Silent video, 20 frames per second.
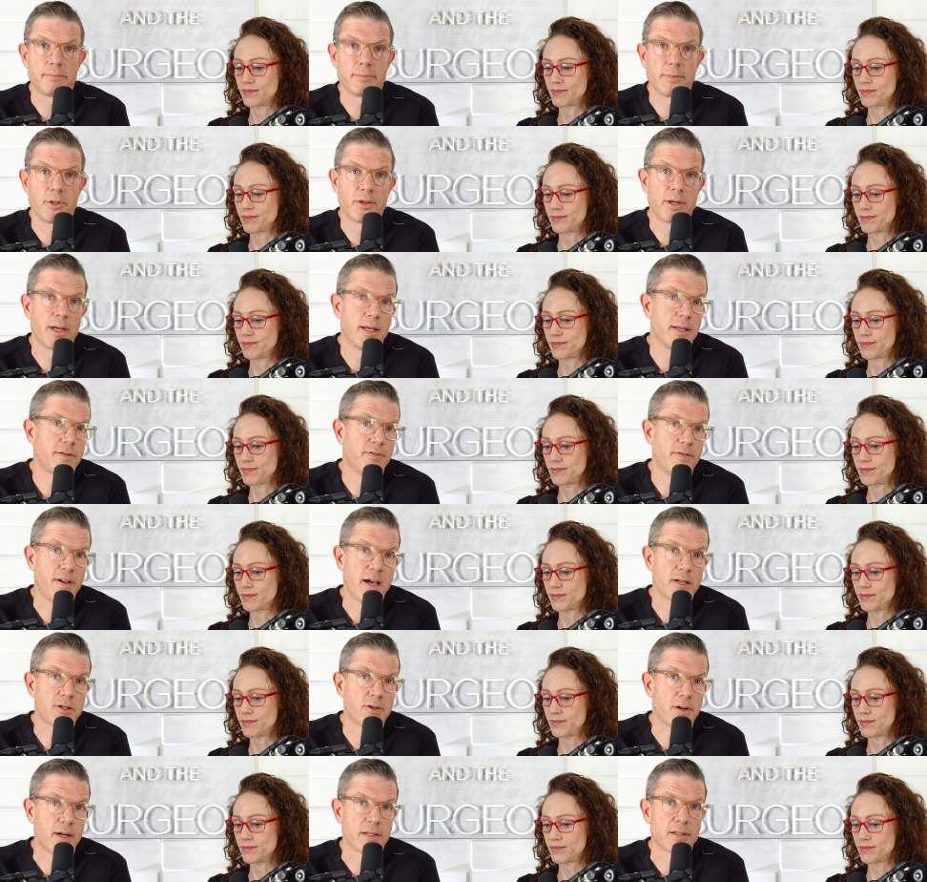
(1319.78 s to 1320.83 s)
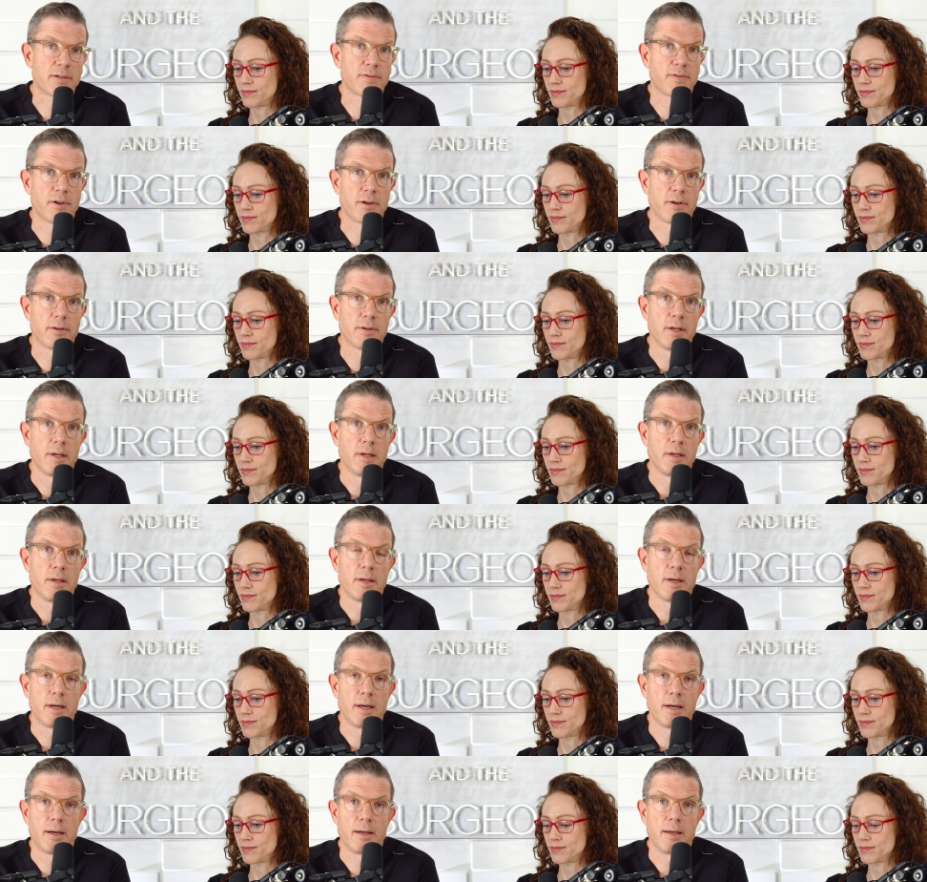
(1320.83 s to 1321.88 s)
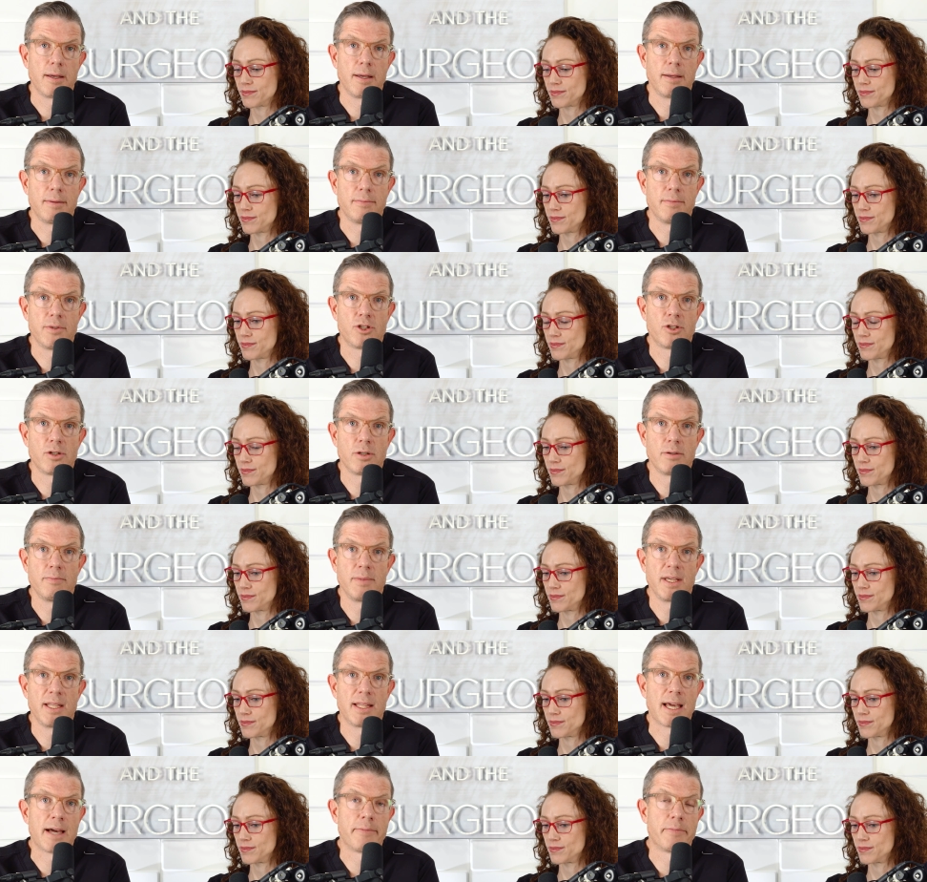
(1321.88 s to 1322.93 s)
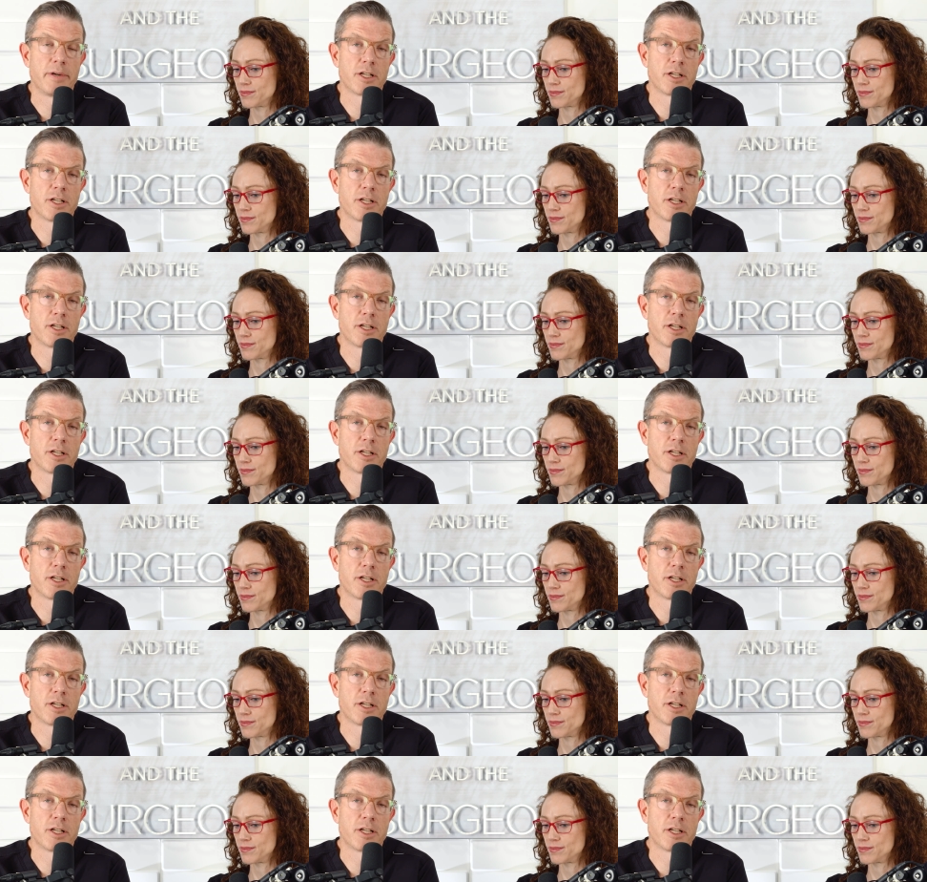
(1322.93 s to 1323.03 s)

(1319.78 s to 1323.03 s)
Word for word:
Speaker 1: look into fat transfer. Uh, it shouldn't be that